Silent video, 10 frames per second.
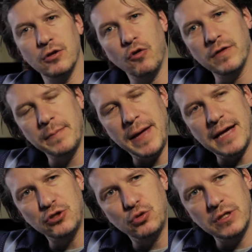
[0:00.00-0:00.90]
Over the
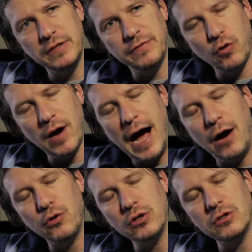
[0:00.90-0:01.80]
past 24
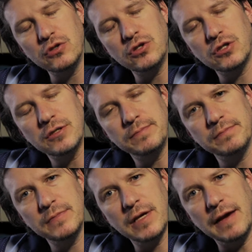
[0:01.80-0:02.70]
hours,
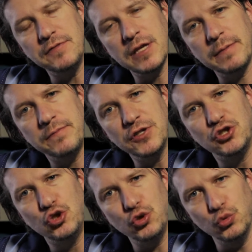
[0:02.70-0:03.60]
I've slept for
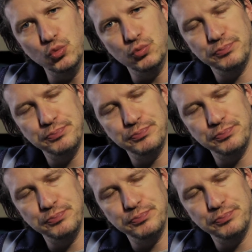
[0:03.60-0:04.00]
2.